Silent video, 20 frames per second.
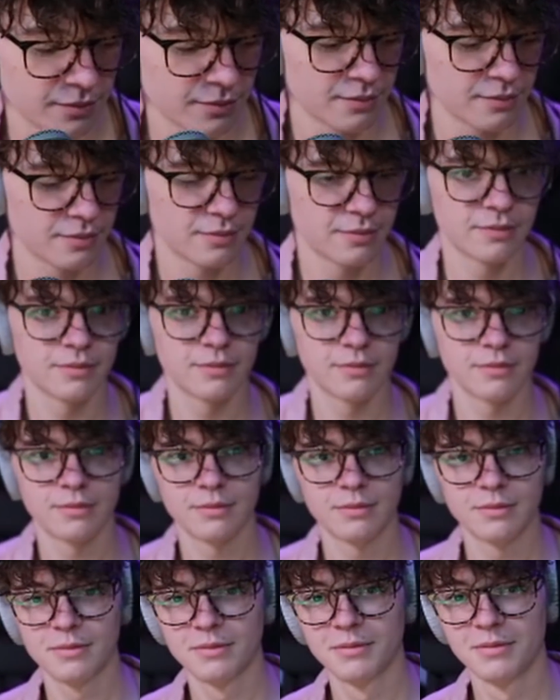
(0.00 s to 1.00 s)

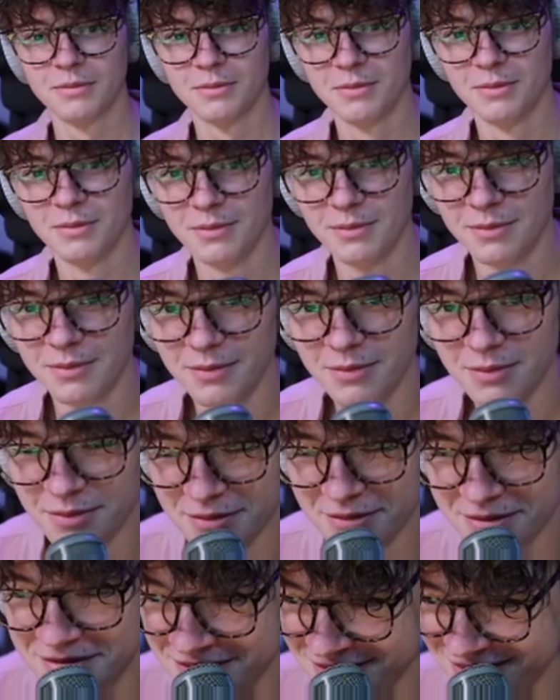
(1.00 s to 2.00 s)

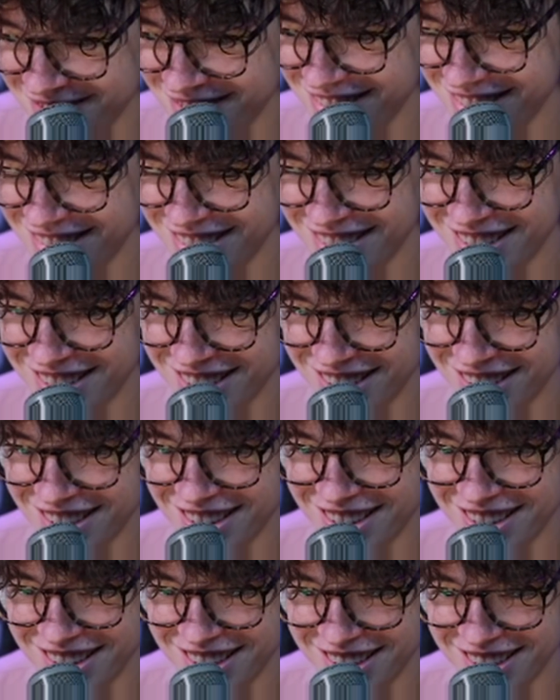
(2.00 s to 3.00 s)

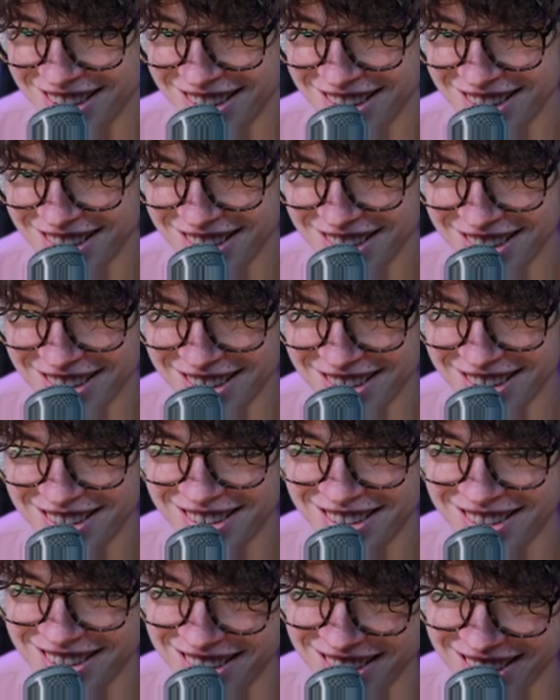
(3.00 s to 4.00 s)

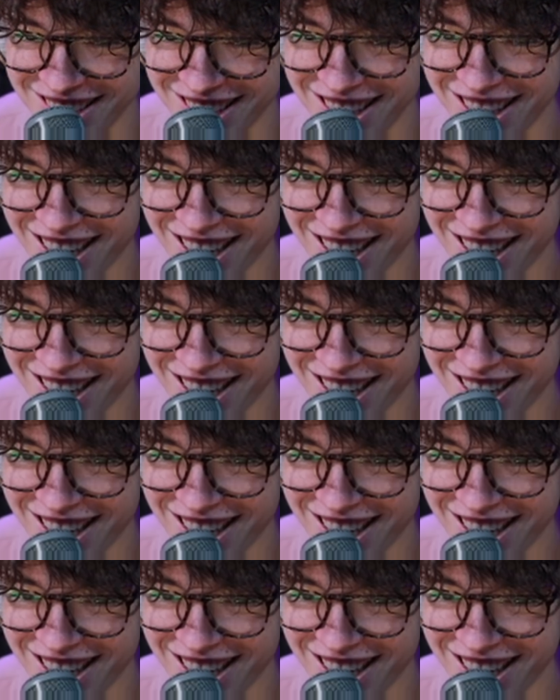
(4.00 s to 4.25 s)
Nothing is said.